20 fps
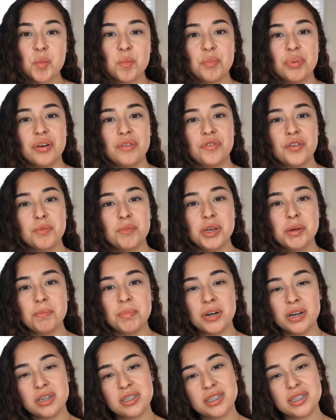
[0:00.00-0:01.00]
But for me
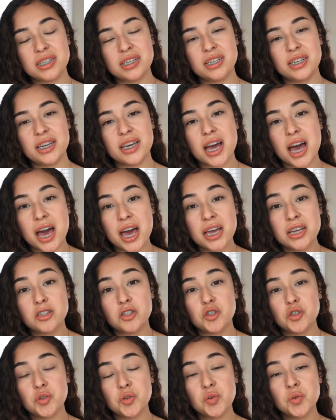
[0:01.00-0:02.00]
personally, I
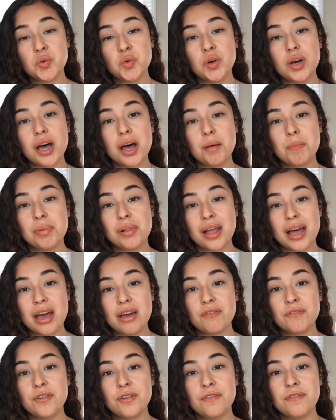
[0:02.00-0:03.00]
do
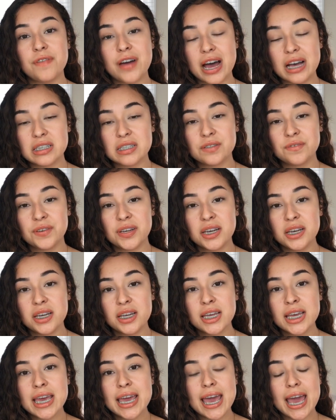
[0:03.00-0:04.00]
apply for
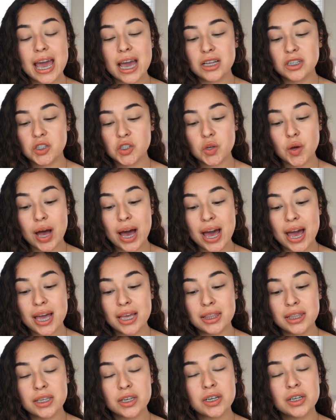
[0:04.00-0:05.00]
FAFSA, and so I
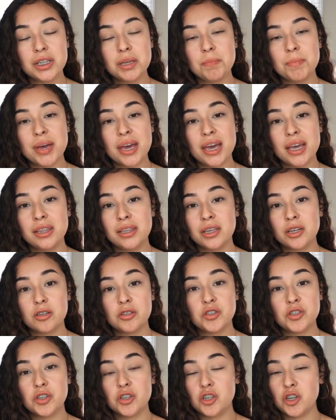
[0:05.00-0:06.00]
literally pay
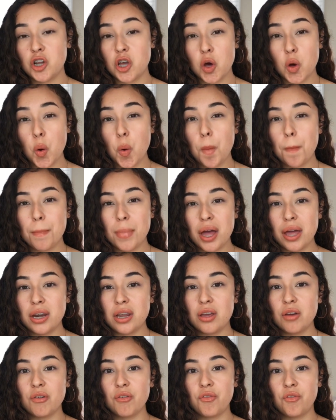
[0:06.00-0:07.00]
little to no
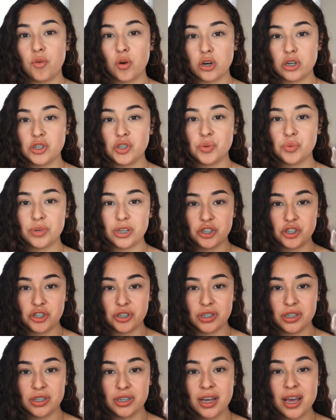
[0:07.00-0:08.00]
money for
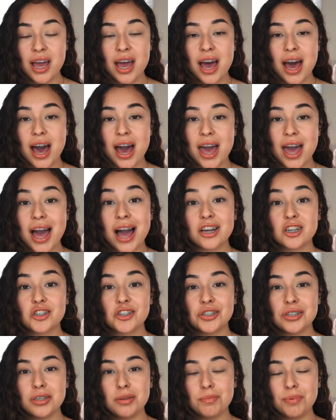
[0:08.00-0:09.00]
tuition. I
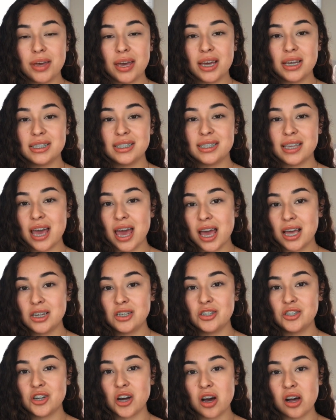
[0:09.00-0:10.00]
actually pay
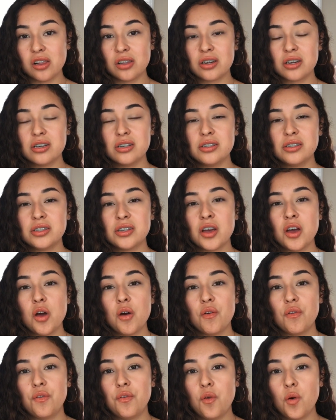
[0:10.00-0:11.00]
$10
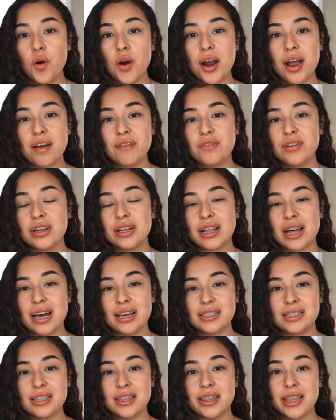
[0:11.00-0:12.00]
for every
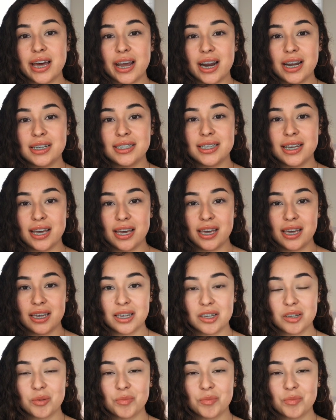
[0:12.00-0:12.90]
class that I take.